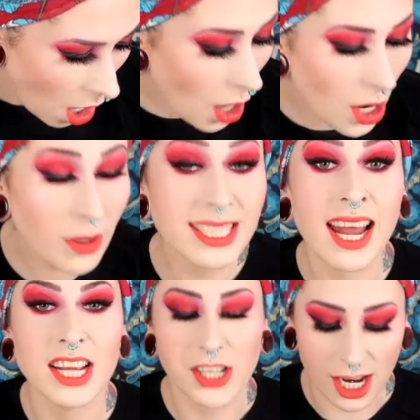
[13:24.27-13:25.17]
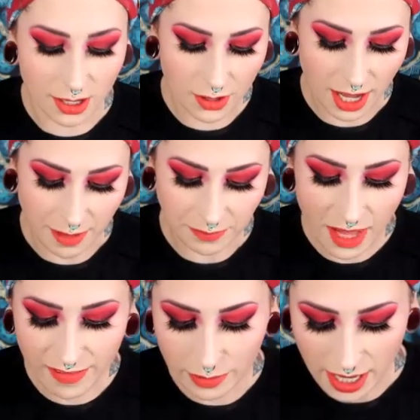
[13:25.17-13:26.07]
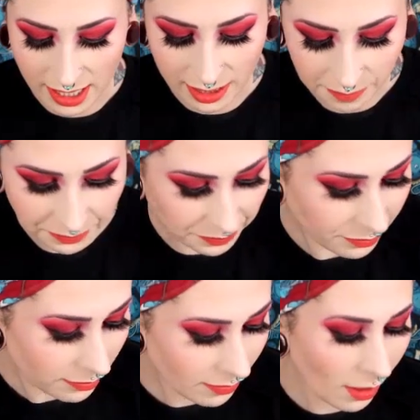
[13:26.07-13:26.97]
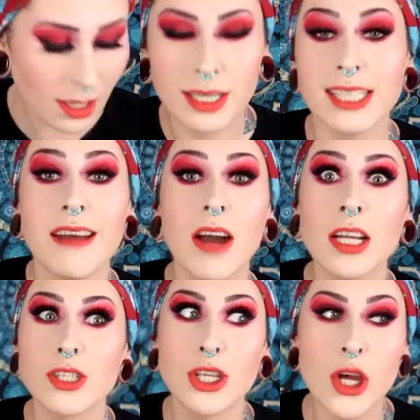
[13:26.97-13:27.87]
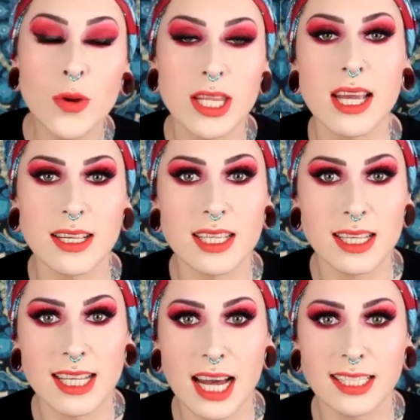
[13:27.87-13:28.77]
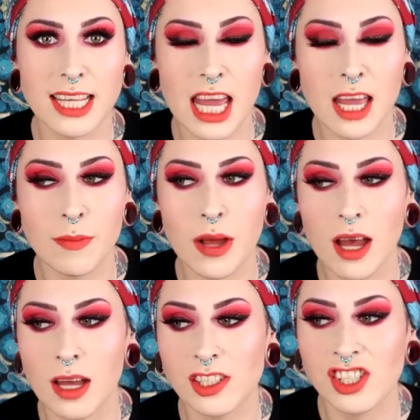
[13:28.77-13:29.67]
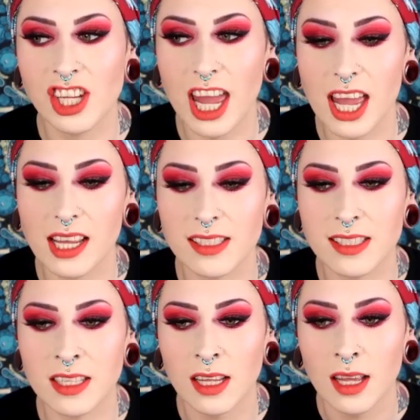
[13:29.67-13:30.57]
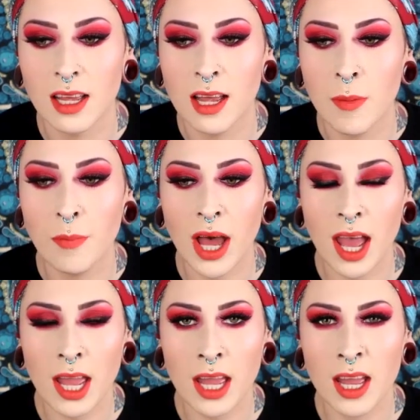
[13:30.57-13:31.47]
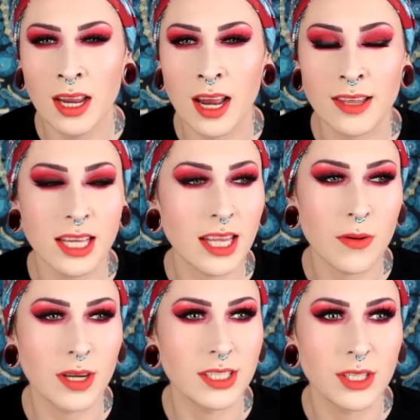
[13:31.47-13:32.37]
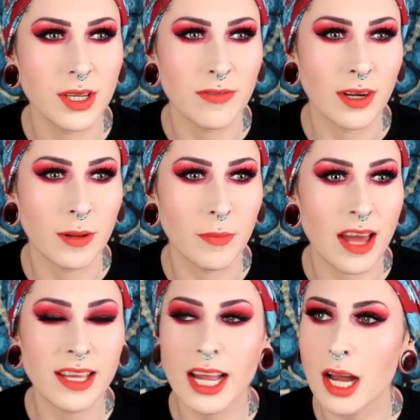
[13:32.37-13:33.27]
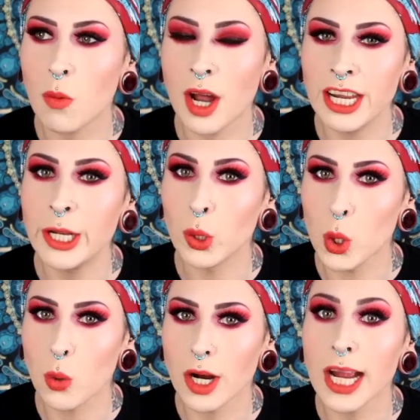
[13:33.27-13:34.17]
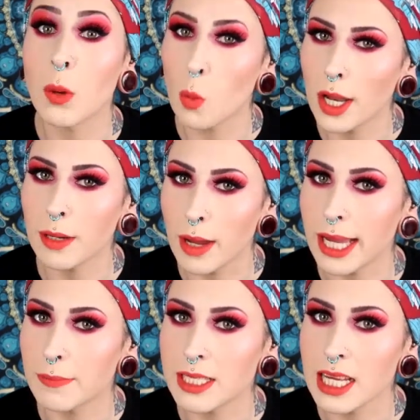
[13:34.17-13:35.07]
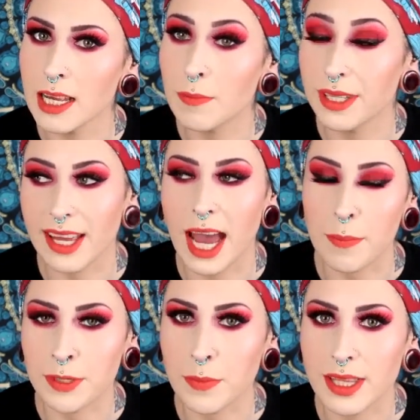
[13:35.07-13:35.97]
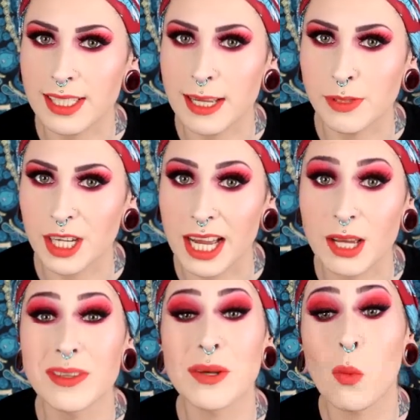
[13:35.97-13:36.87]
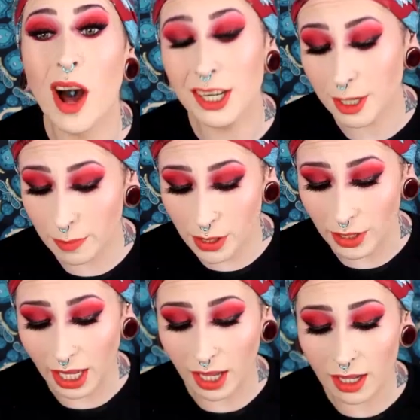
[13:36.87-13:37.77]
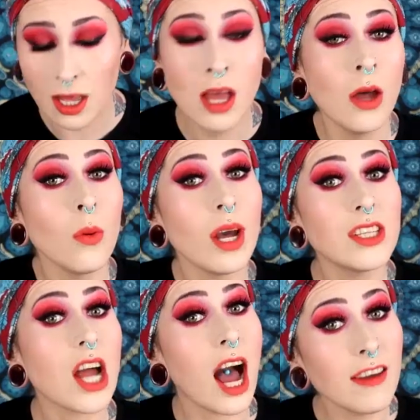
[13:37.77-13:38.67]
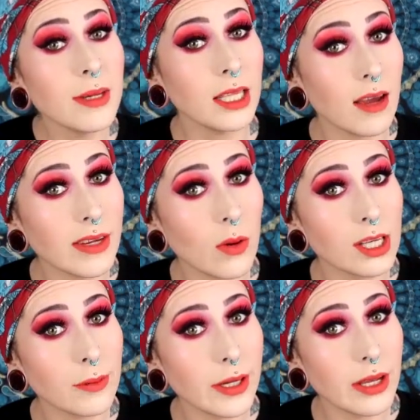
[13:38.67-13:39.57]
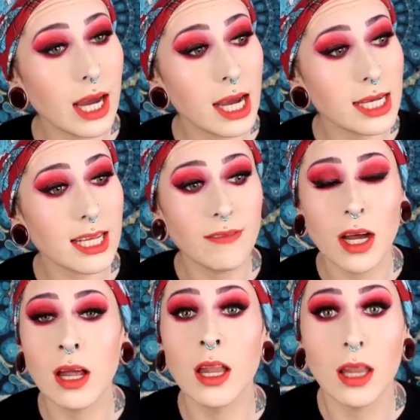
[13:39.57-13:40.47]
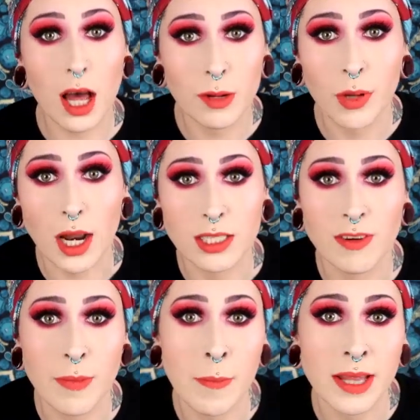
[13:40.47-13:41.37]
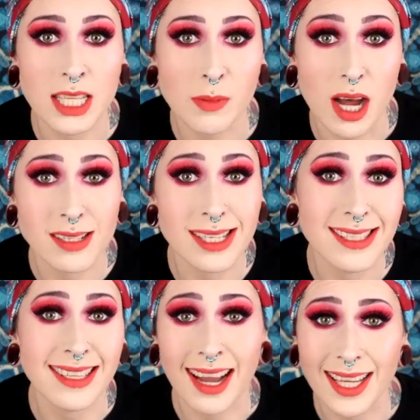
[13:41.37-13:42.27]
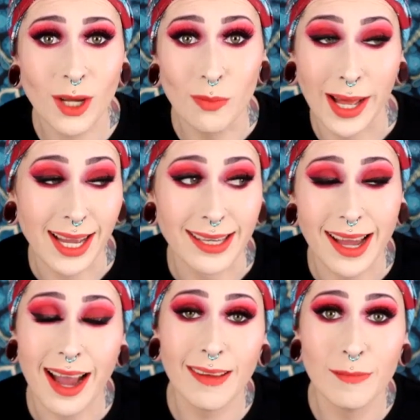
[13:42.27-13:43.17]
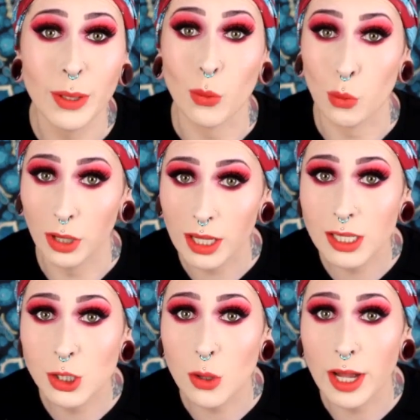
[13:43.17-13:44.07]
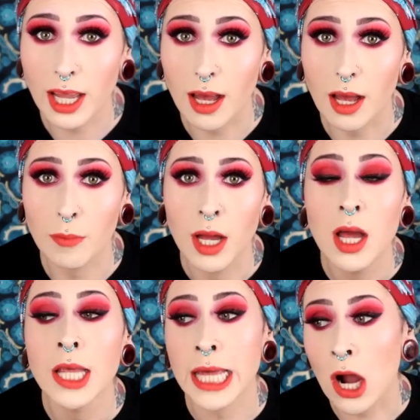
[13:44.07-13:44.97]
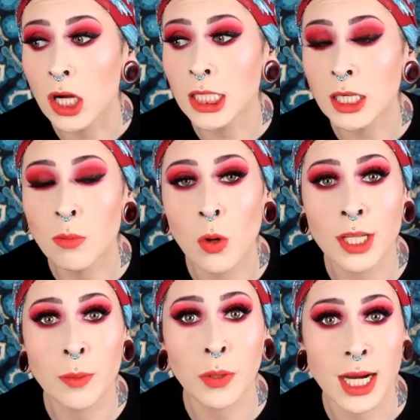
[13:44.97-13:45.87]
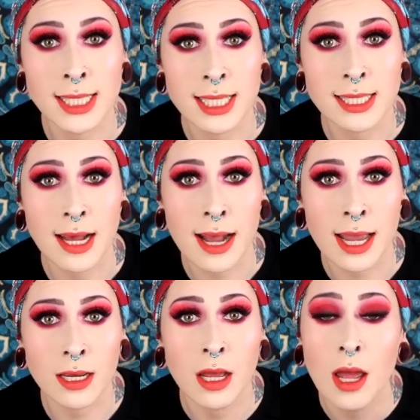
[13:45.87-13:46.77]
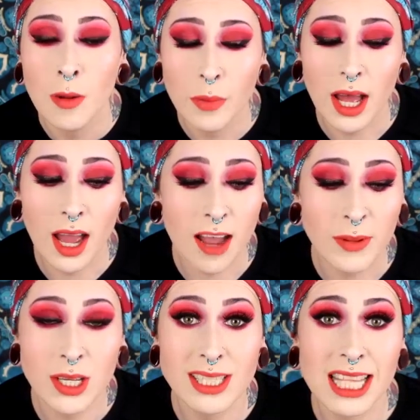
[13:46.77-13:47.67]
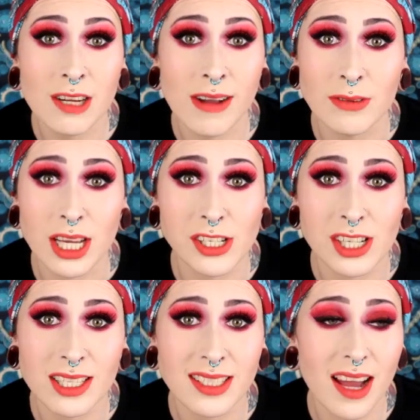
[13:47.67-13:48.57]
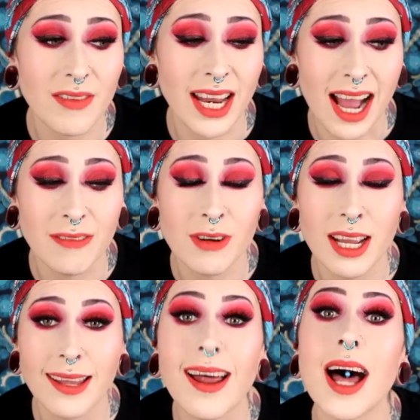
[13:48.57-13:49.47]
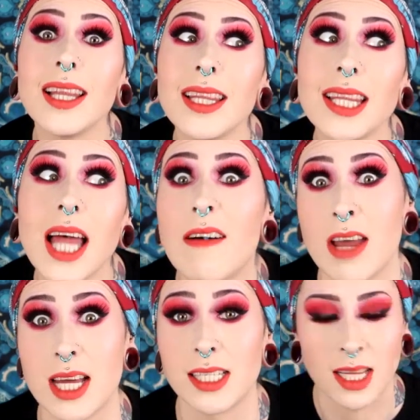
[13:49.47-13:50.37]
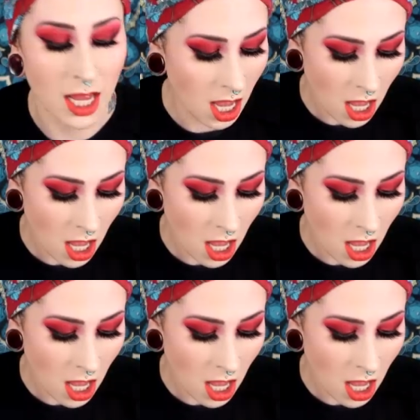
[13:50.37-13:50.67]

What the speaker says: Oh no, it's an eyeshadow, okay, never mind. Because I've gotten two of these, the exact same shades, but, and I think they were in two different, I think I got one in Allure and one in my IPSY, but they happen to be the same shade. It was a Wander Beauty, which I've been loving Wander Beauty, guys. I've gotten a lot of products from them in these boxes, and I don't mind. I've been really enjoying them. They are a little more on the pricey side, but I've been using their foundation and stuff, and I freaking love it.